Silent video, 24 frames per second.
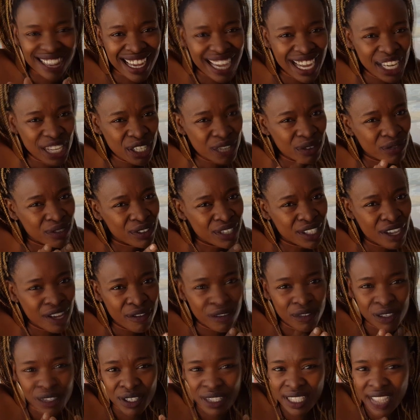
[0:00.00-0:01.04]
kind of
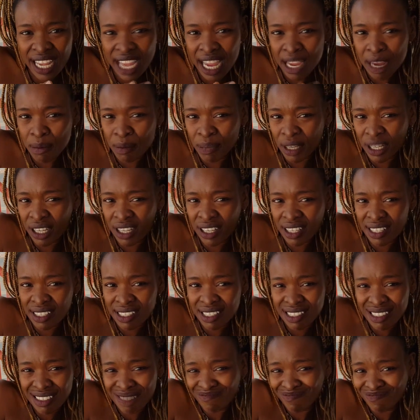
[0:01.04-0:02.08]
tough to say,
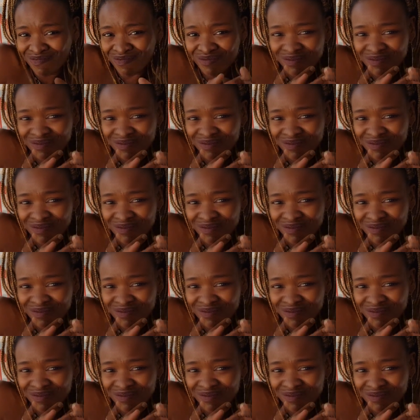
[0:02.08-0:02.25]
because